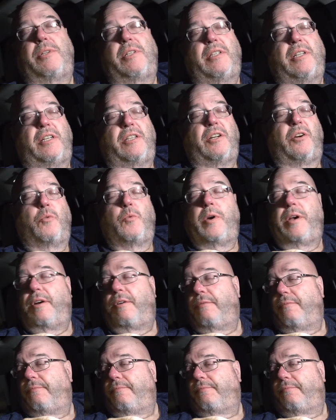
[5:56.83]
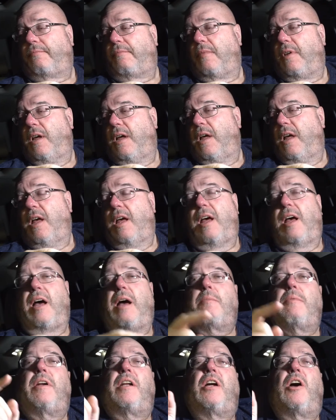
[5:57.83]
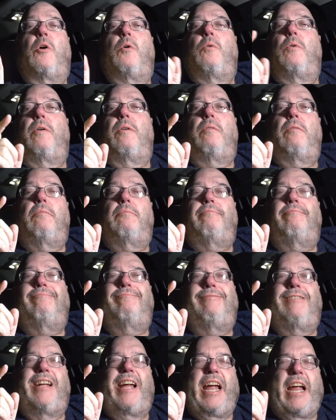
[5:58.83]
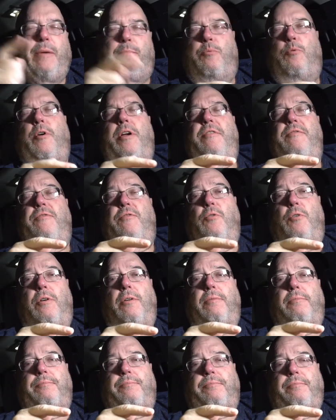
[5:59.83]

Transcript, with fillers: was such a winner. I'm going to go 8.4.